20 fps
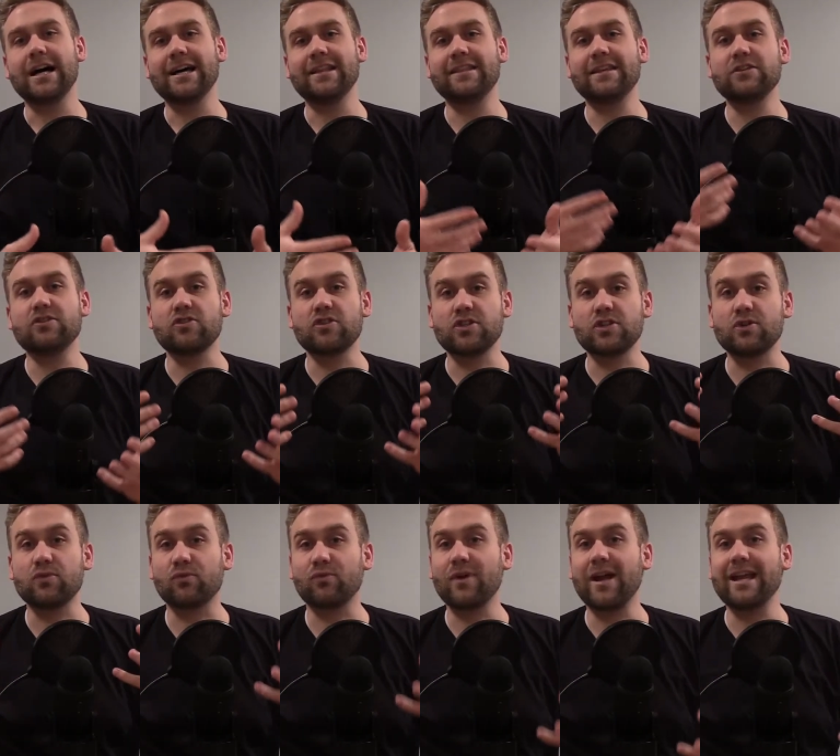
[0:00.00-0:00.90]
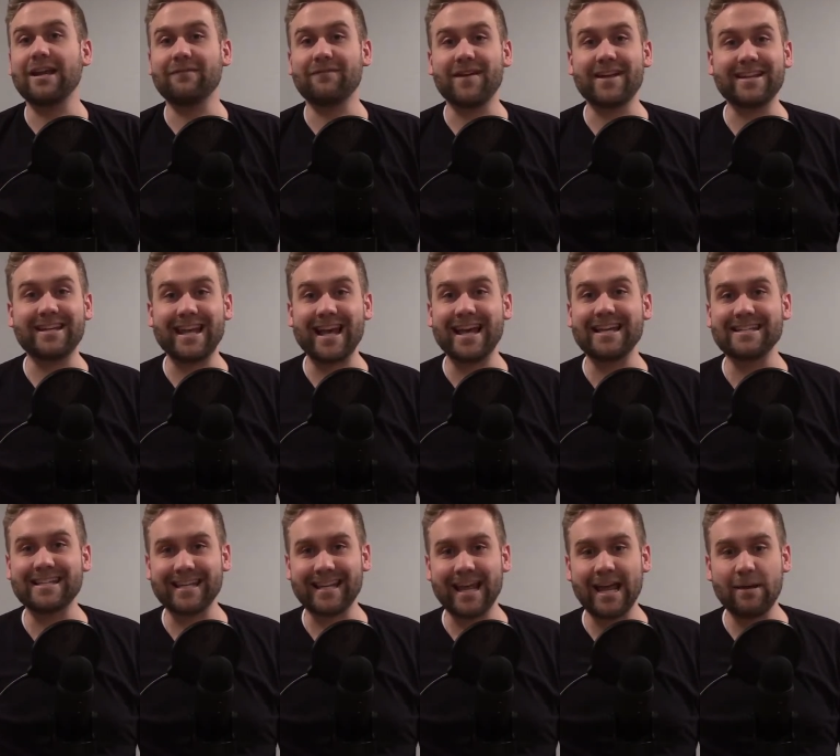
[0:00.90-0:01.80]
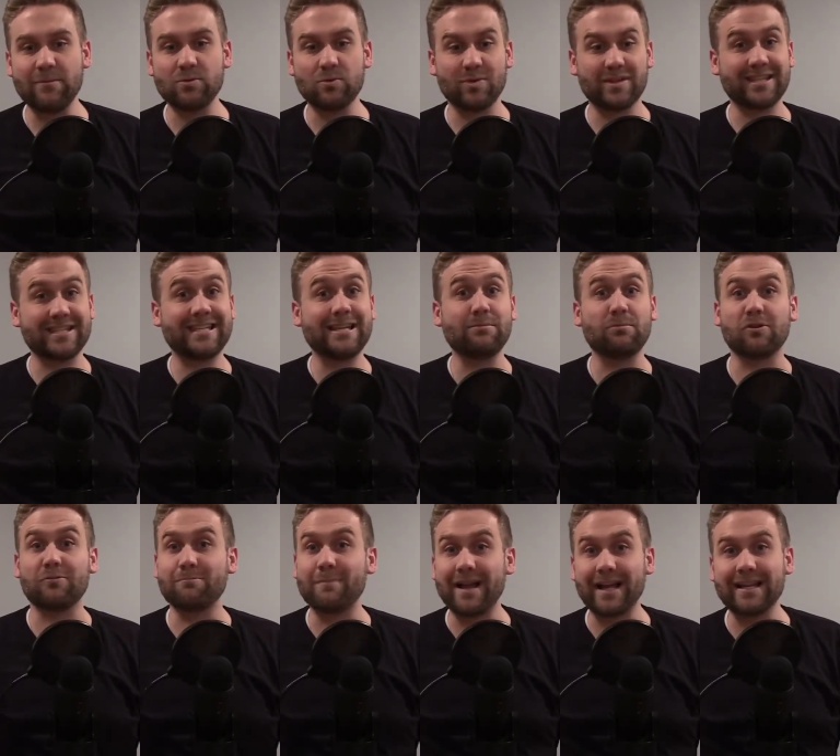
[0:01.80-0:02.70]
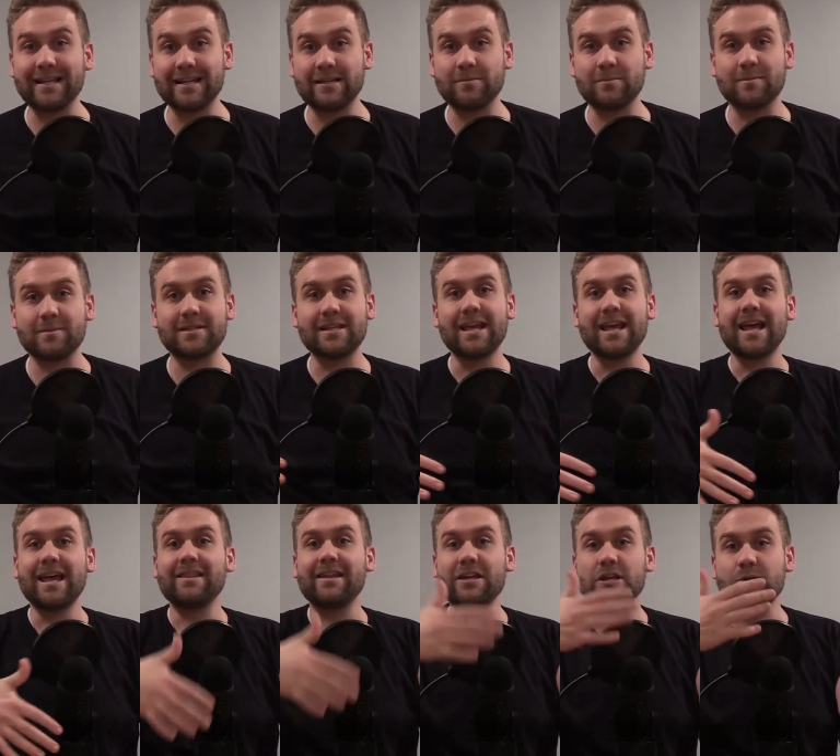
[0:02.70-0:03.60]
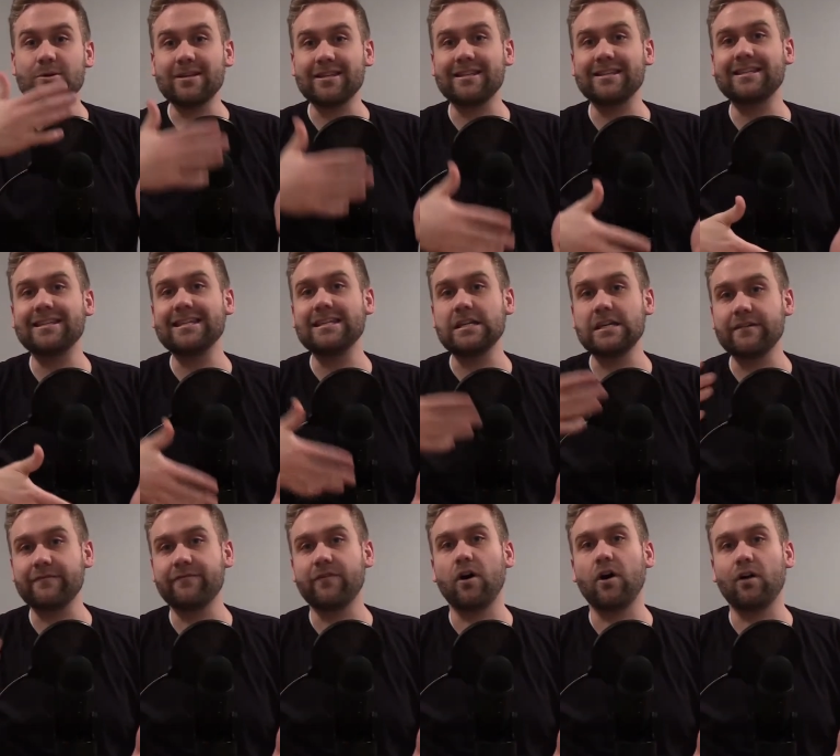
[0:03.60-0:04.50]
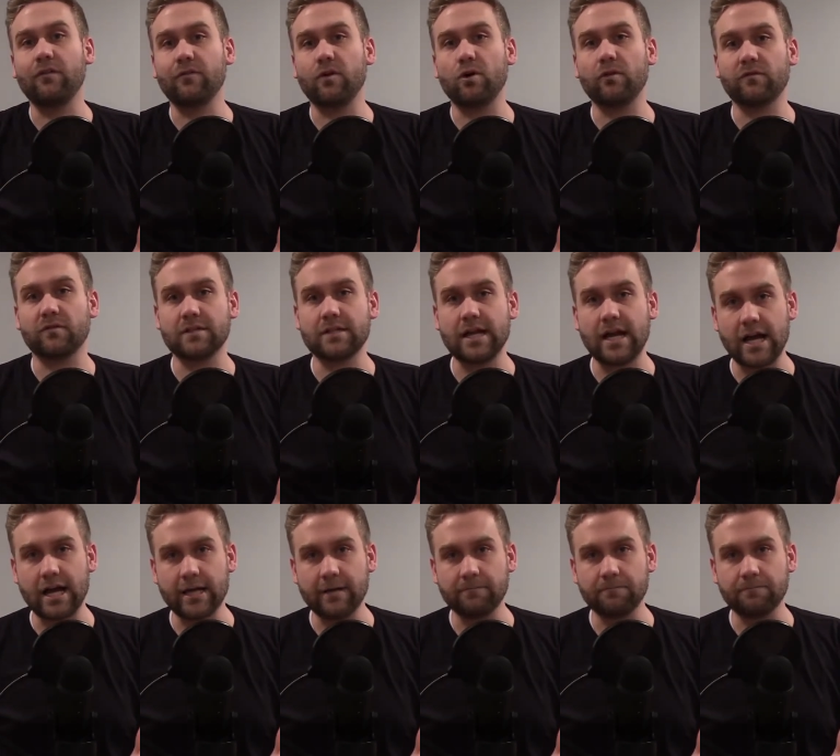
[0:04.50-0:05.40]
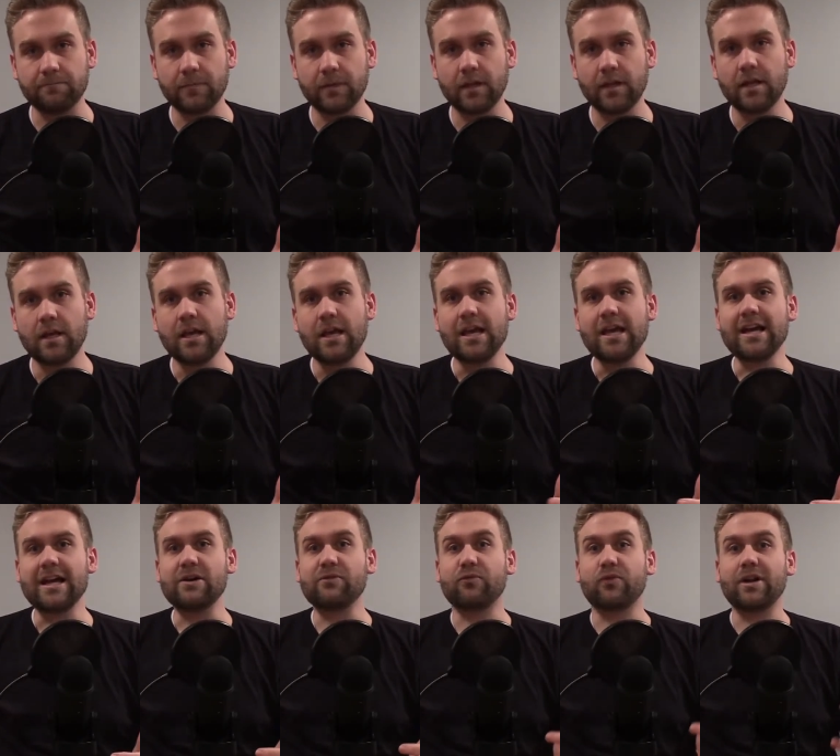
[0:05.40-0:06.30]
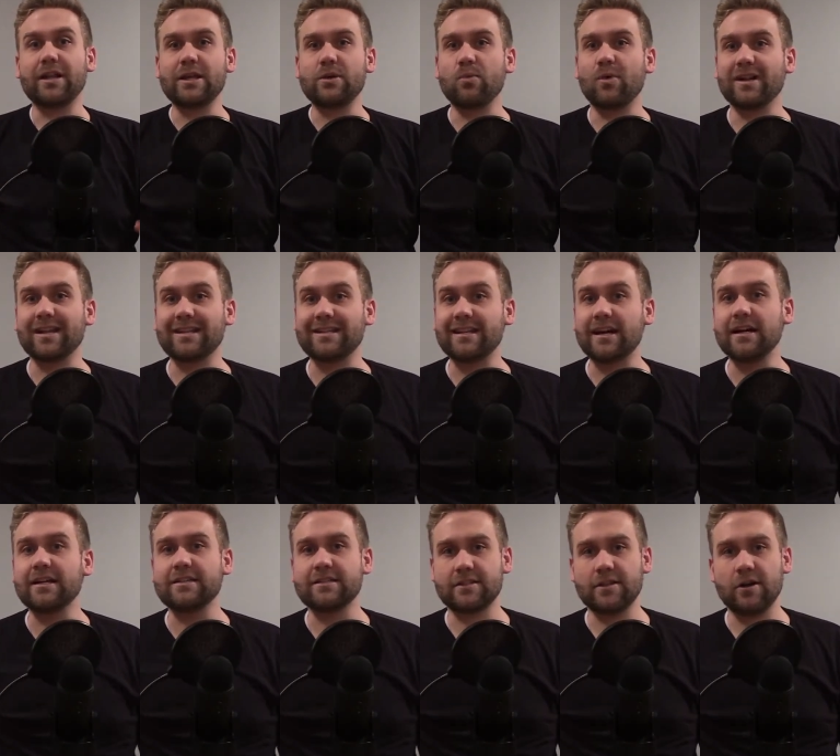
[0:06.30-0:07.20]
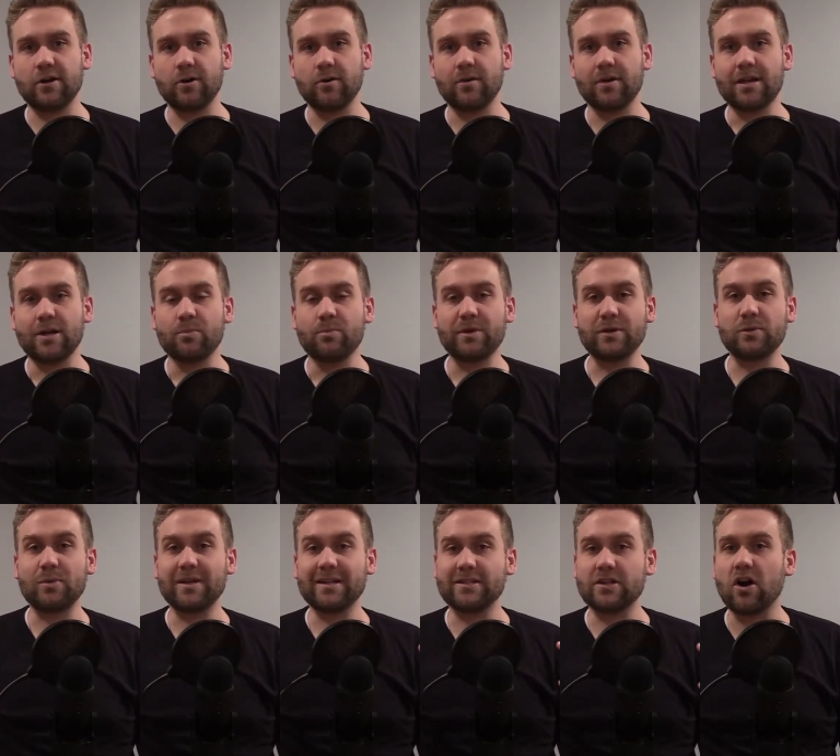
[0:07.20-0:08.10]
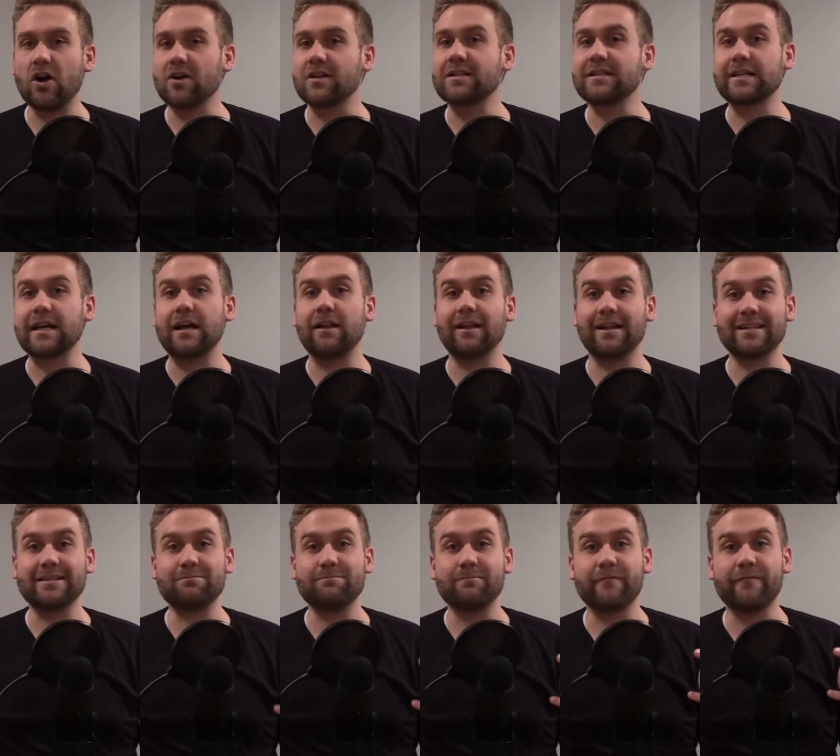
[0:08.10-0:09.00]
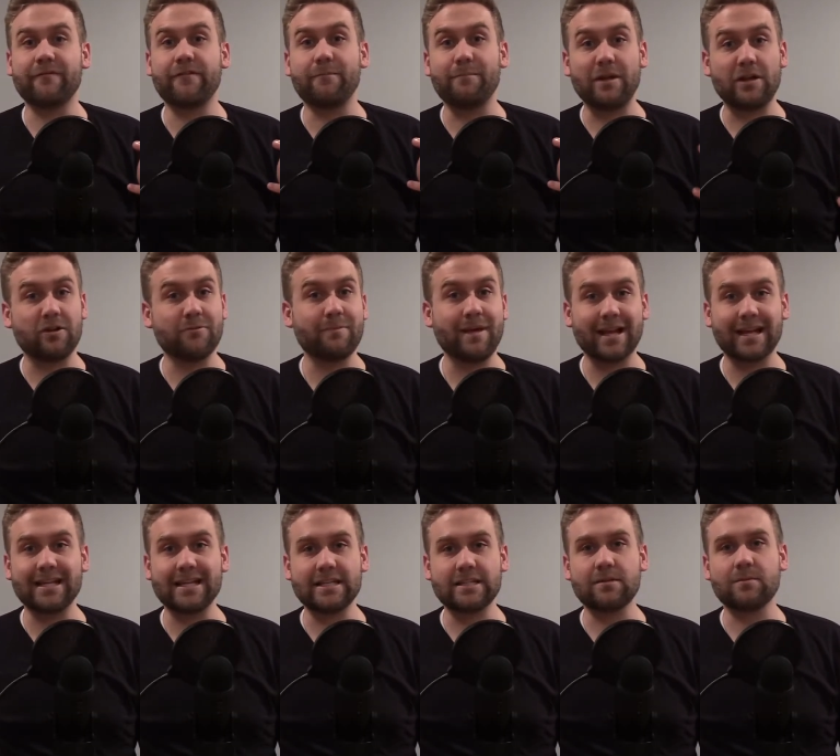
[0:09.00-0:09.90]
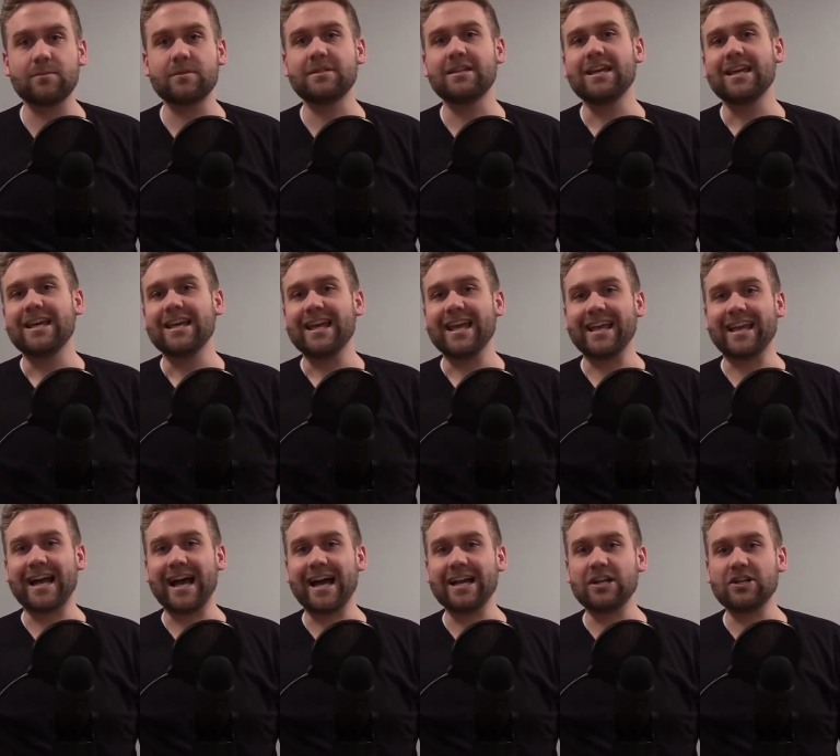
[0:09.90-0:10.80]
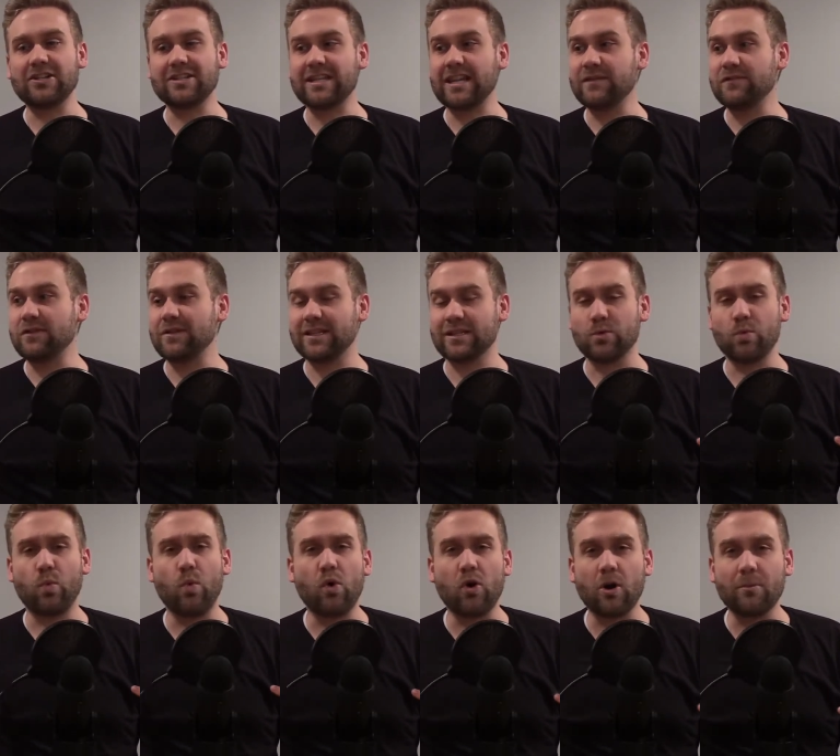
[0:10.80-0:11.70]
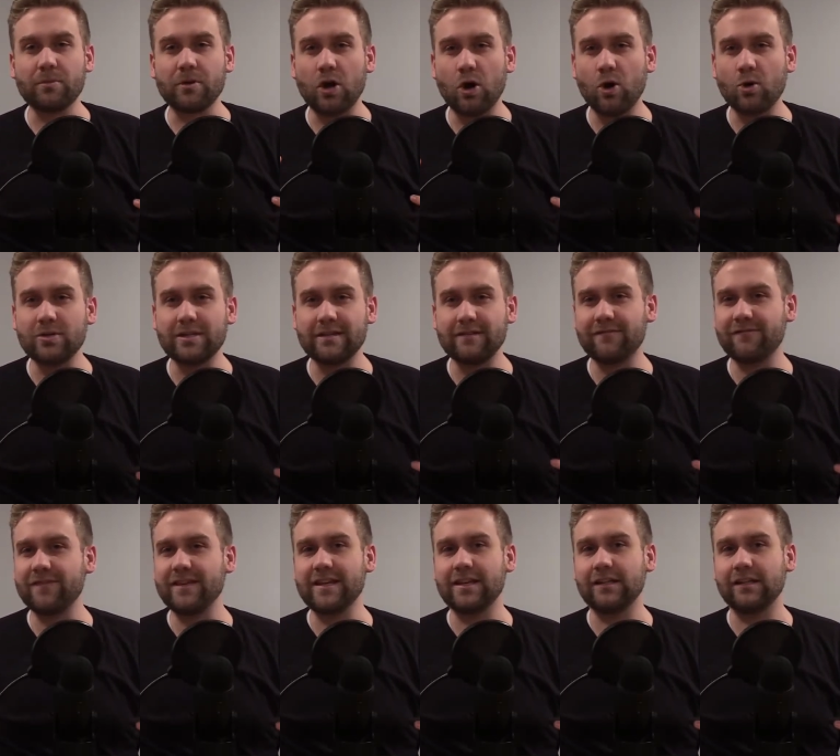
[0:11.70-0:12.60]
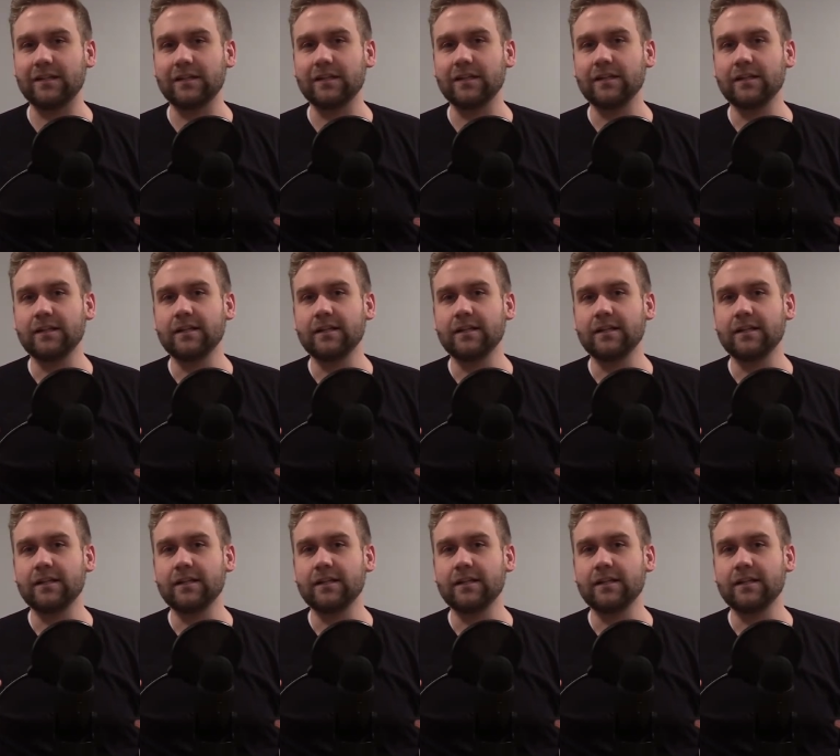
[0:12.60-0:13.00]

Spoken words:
These are just great, fantastic games with similar mechanisms that you can see evolve over time. Really what it does though, between his art style and his familiar mechanisms, it kind of just gives you this warm, cozy feel.